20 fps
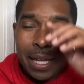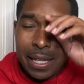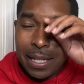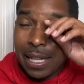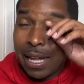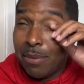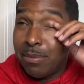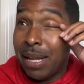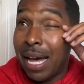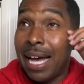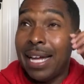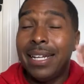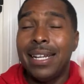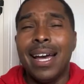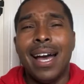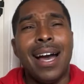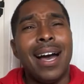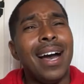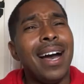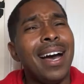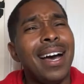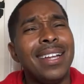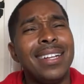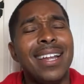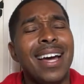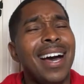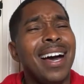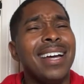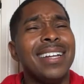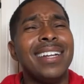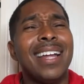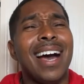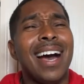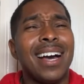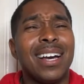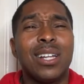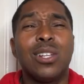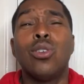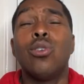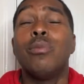I'm like, nah,
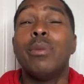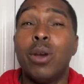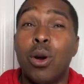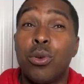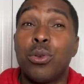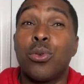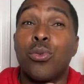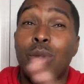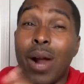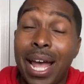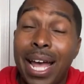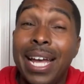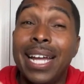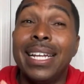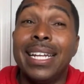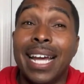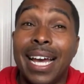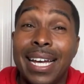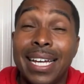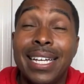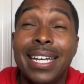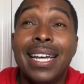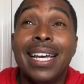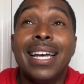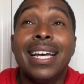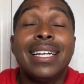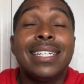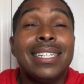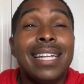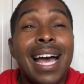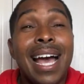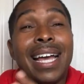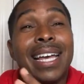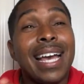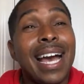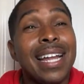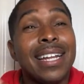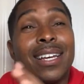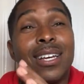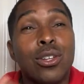gloomy on a rain day. Not
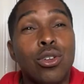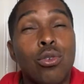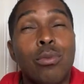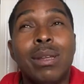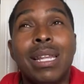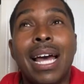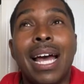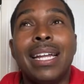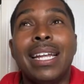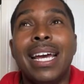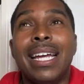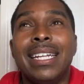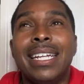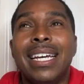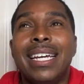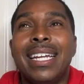kind of gloomy like that.